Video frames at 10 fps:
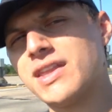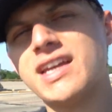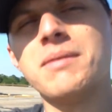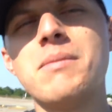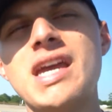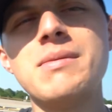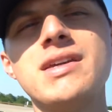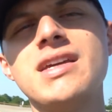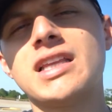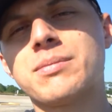thinking
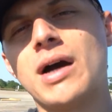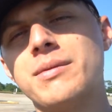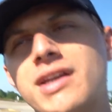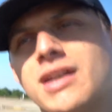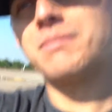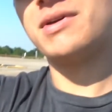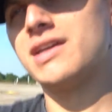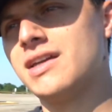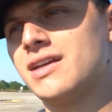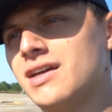maybe it's probably gonna
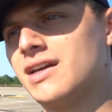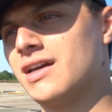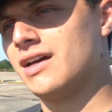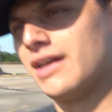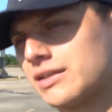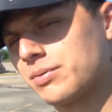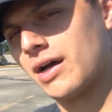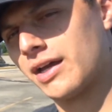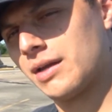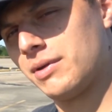be
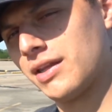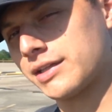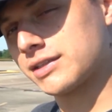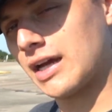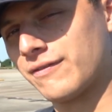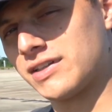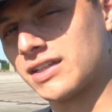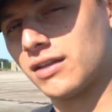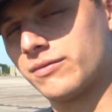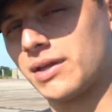like top things
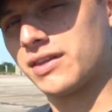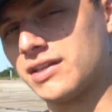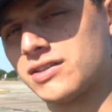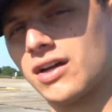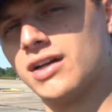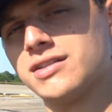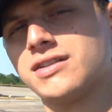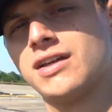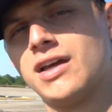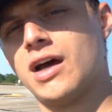I love about the
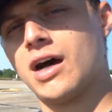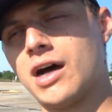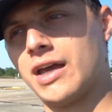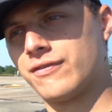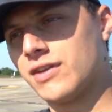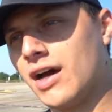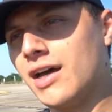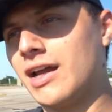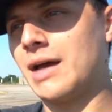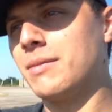exhaust. If
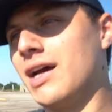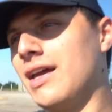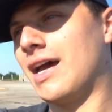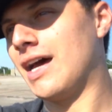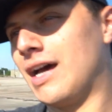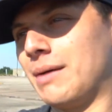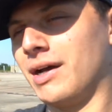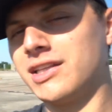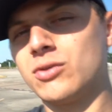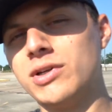not, I
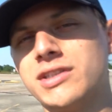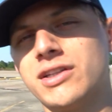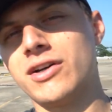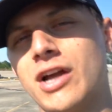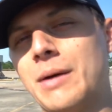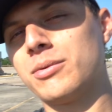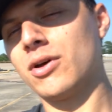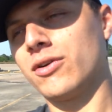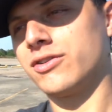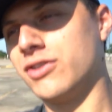might squeeze in there an
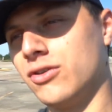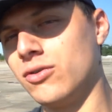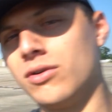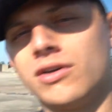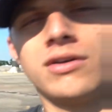upload or two.